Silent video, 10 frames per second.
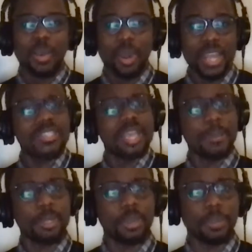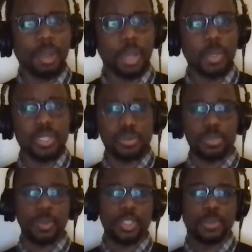What I stumbled upon was a
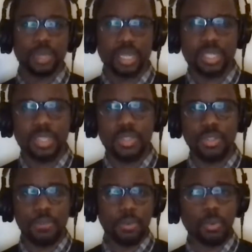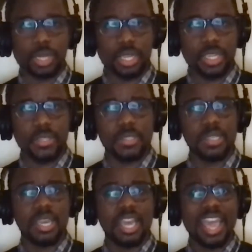responsibility to serve an audience,
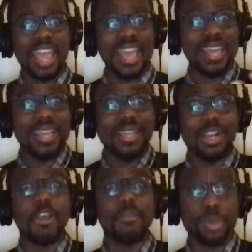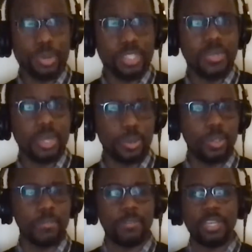a, a community we
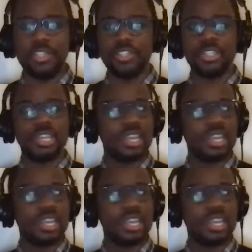call the village,